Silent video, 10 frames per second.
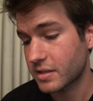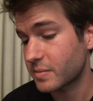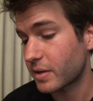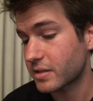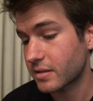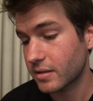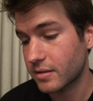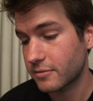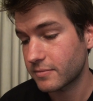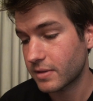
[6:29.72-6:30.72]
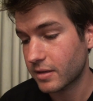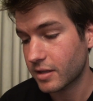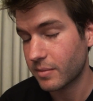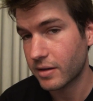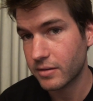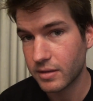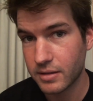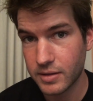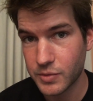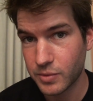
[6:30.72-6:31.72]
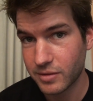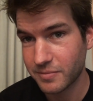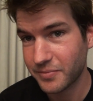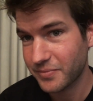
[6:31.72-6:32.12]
Especially not a commander like this one.